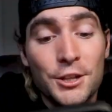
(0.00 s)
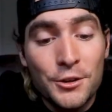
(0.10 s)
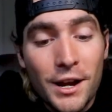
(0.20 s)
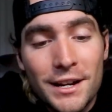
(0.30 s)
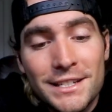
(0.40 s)

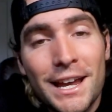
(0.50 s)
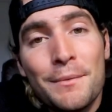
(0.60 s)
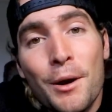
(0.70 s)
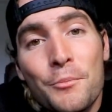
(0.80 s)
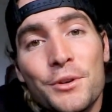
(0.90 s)
You guys
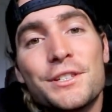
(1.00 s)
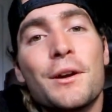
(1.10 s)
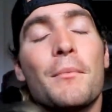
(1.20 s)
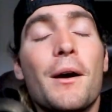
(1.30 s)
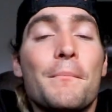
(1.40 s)
came up with
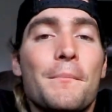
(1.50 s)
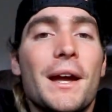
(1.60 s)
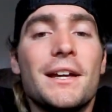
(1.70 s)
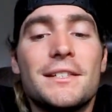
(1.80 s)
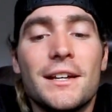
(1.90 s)
some
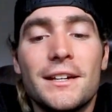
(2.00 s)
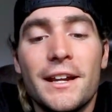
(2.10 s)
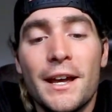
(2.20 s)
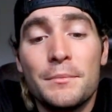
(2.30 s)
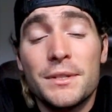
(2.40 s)
amazing
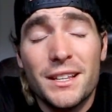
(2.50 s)
names,